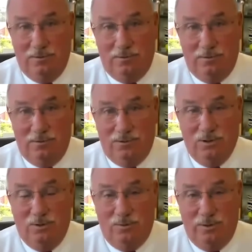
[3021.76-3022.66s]

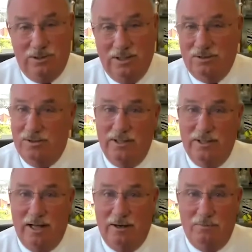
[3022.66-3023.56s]
So essentially,
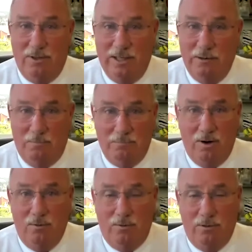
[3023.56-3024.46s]
I don't think they were
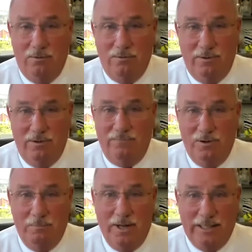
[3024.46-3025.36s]
broke if you
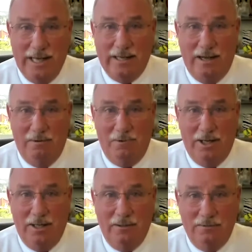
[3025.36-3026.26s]
can make that kind of
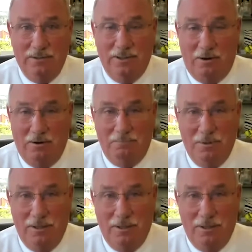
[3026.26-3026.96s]
money in a heartbeat.